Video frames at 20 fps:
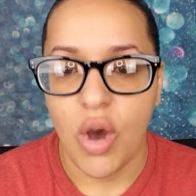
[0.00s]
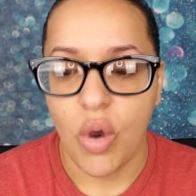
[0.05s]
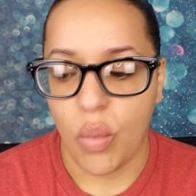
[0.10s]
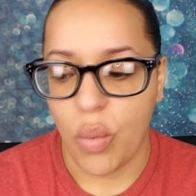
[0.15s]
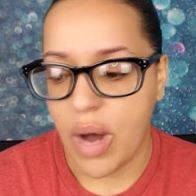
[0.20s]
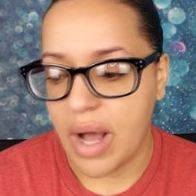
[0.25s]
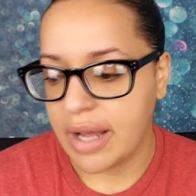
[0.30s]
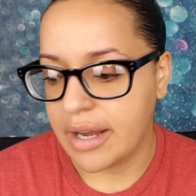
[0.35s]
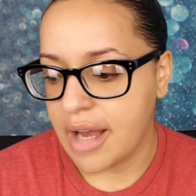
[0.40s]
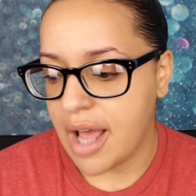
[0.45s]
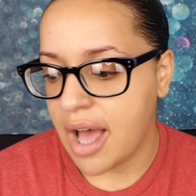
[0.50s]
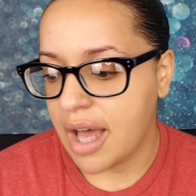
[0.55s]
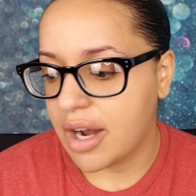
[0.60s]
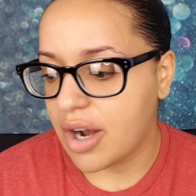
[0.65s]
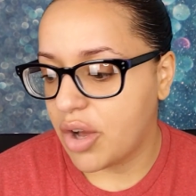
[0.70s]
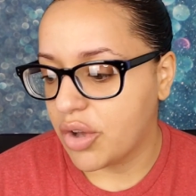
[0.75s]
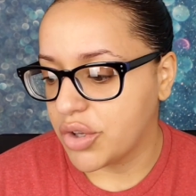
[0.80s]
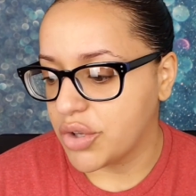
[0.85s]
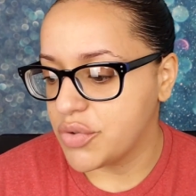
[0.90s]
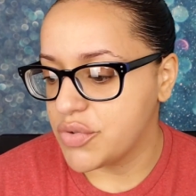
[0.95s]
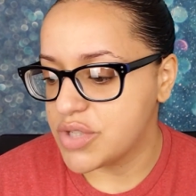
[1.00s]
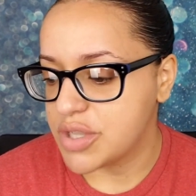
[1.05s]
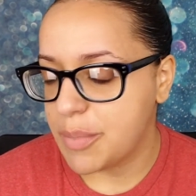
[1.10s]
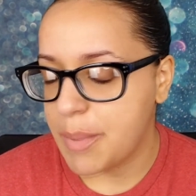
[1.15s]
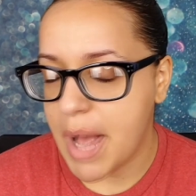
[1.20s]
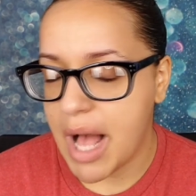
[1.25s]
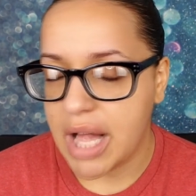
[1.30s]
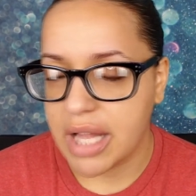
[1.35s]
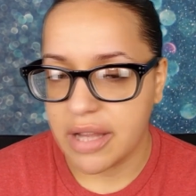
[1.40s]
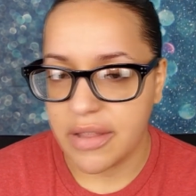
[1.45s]
why not? I'll use a
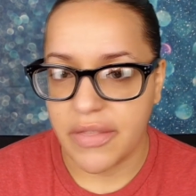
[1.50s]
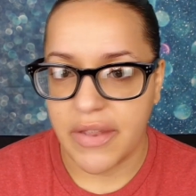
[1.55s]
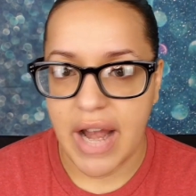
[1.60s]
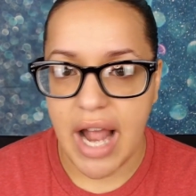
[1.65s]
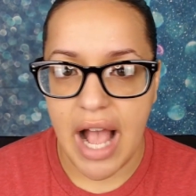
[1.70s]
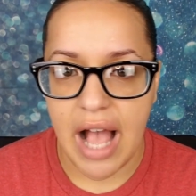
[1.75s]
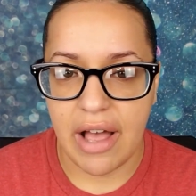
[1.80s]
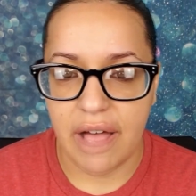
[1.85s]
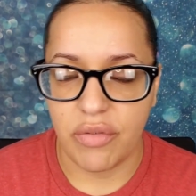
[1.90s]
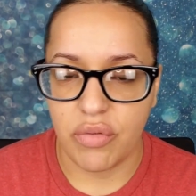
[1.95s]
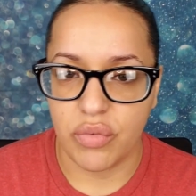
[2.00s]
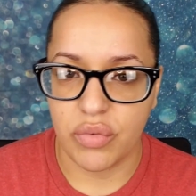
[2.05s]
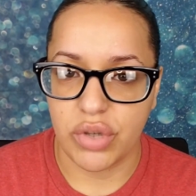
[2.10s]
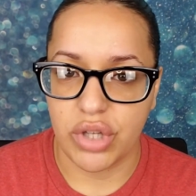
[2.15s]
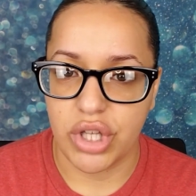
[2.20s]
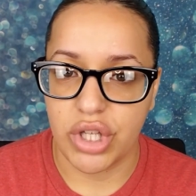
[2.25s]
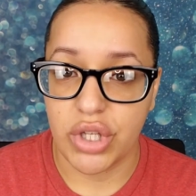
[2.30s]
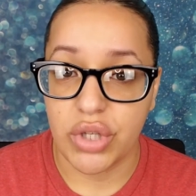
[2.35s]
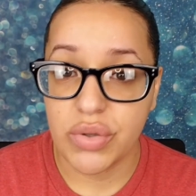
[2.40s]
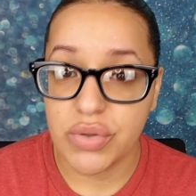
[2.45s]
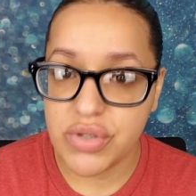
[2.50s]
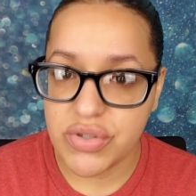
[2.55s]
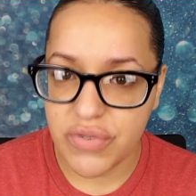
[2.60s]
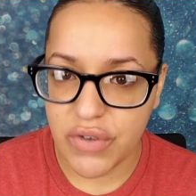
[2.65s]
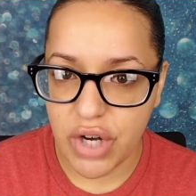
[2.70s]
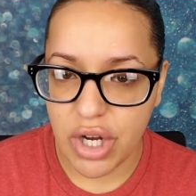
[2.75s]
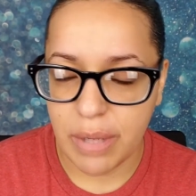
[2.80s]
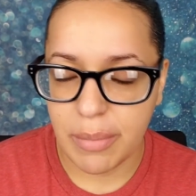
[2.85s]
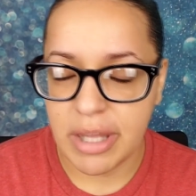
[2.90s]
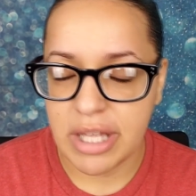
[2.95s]
palette that I haven't really used
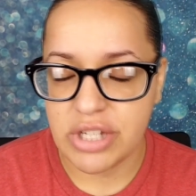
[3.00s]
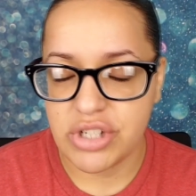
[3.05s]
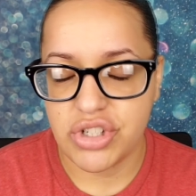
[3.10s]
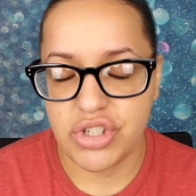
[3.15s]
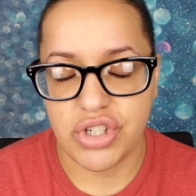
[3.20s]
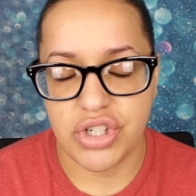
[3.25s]
very much,